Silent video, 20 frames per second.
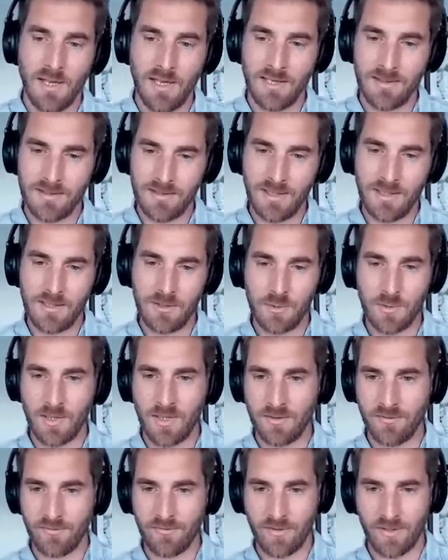And then you
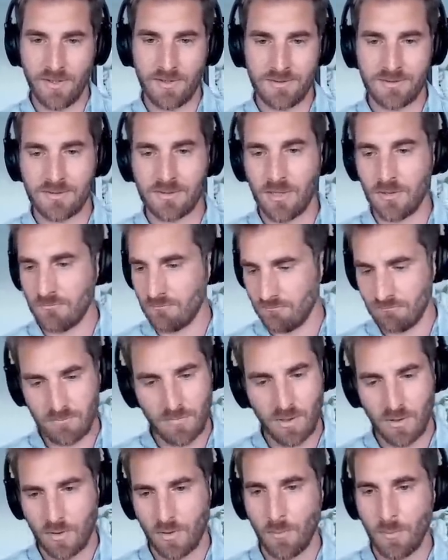have uh, some
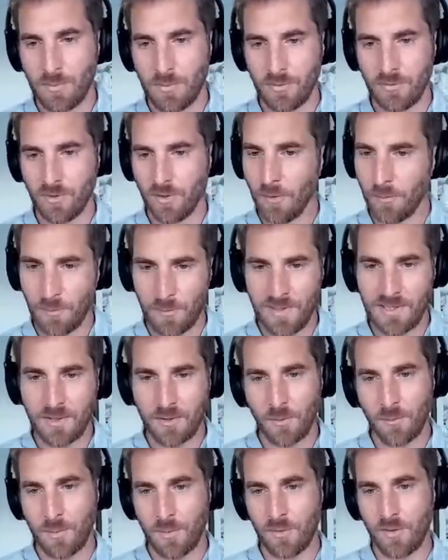computer, big
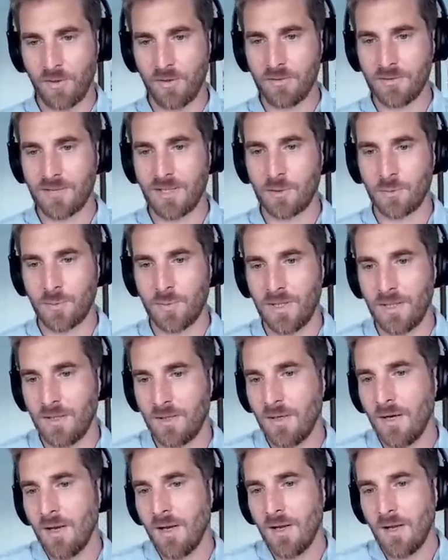computer, that
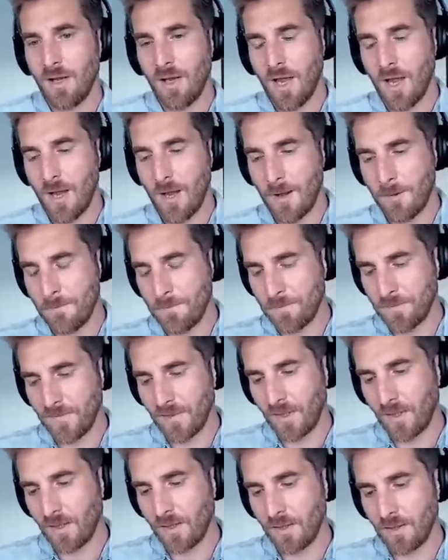will um,
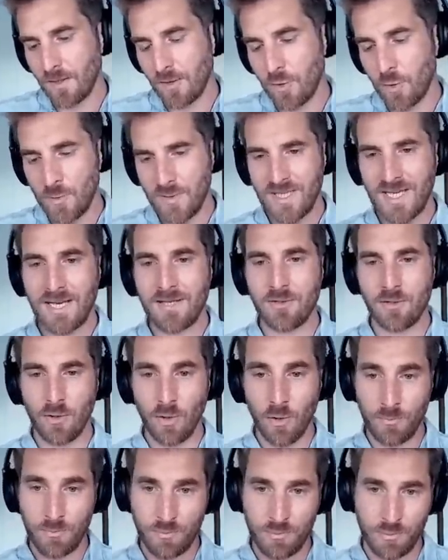create
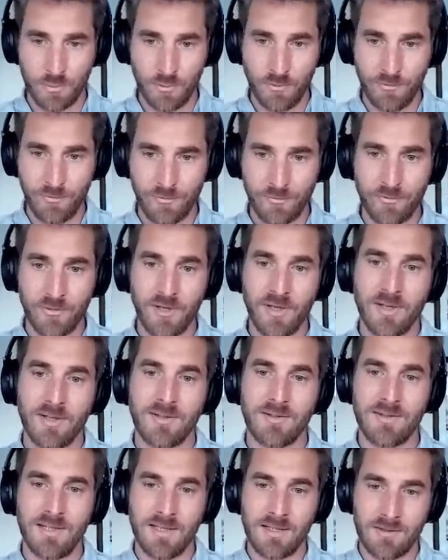a proof
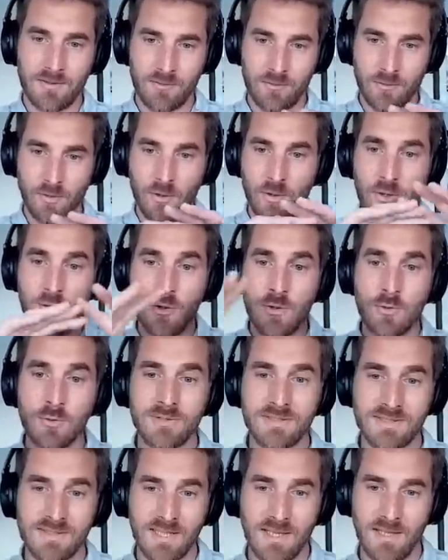that the new
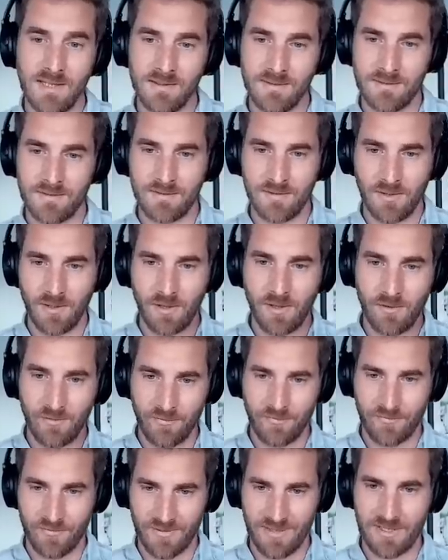state
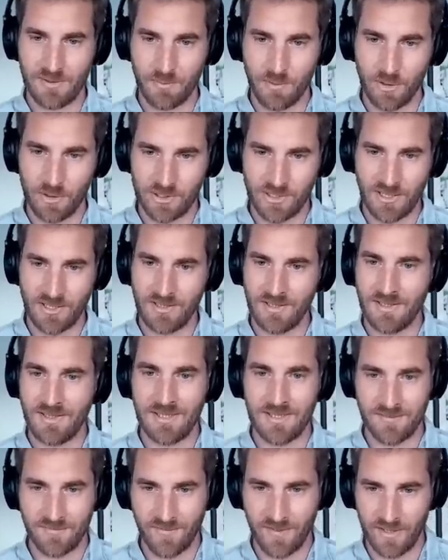of this blockchain
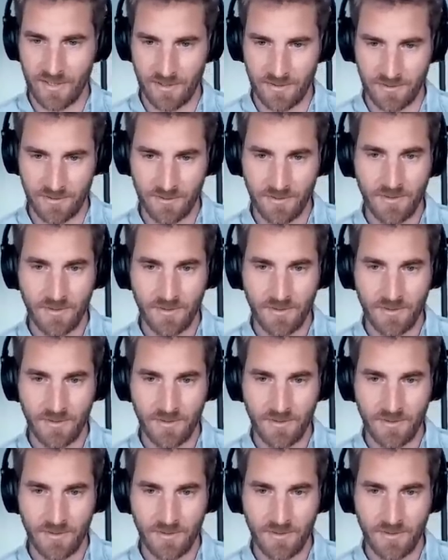is valid.